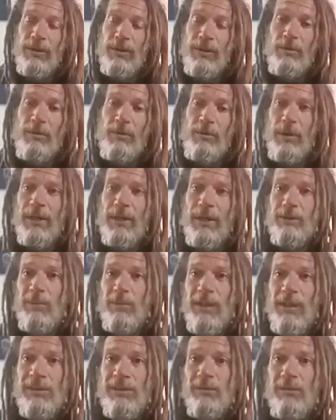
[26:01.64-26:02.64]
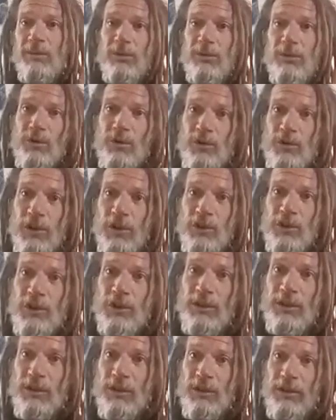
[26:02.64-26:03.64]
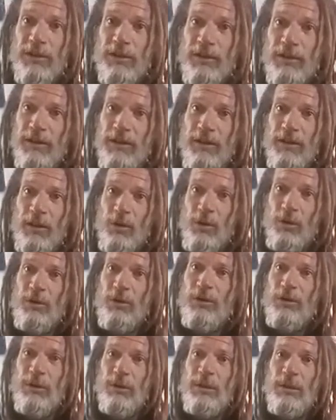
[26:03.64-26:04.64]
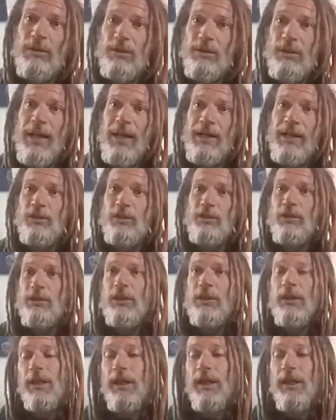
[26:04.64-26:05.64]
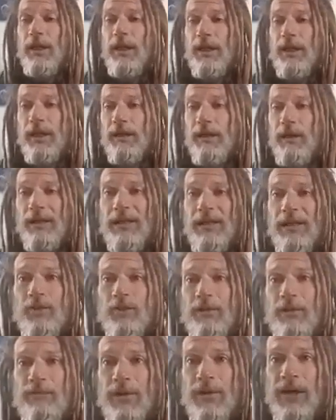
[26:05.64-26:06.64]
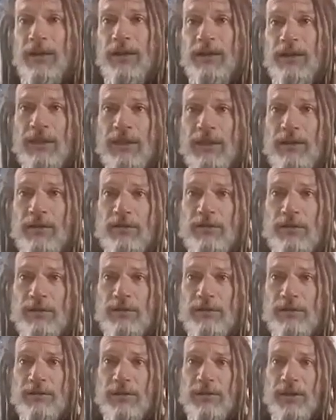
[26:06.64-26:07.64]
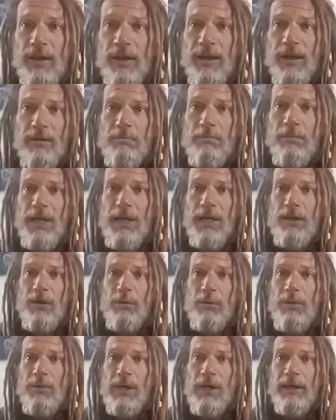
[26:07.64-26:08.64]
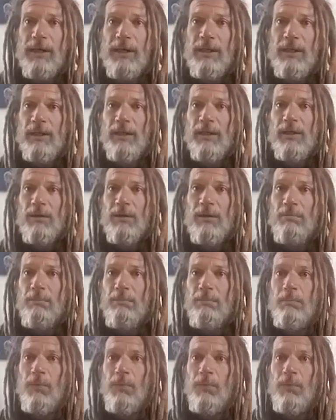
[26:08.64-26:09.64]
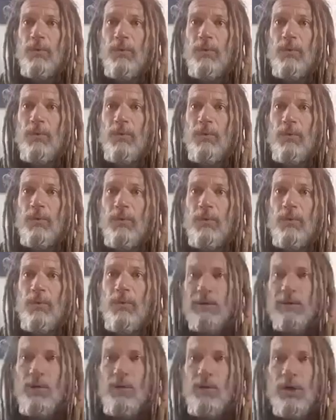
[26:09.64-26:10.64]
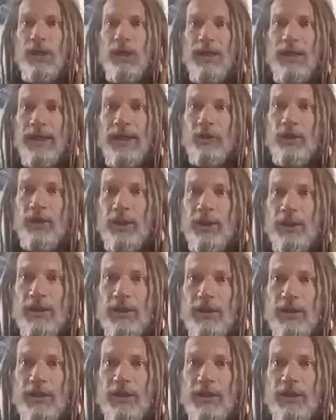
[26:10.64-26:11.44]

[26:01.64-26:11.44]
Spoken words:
the best possible nutrition, to actually electrify the cells and make your body more pranic, more electric,